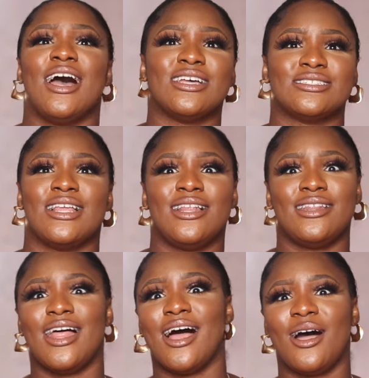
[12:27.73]
as
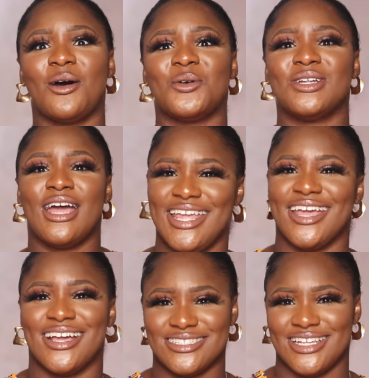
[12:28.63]
loud,
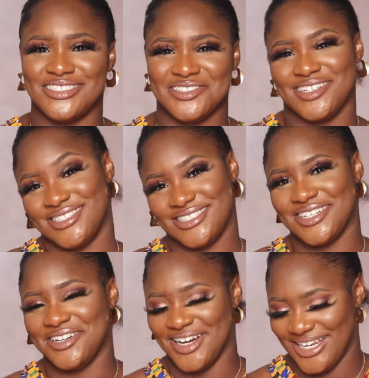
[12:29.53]
yeah, as Nigerians
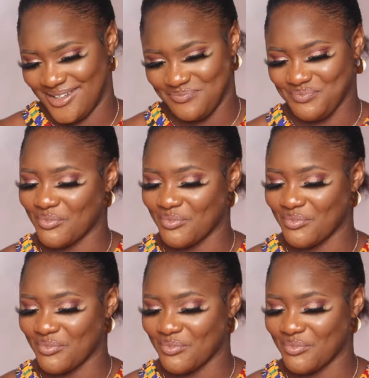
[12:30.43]
generally.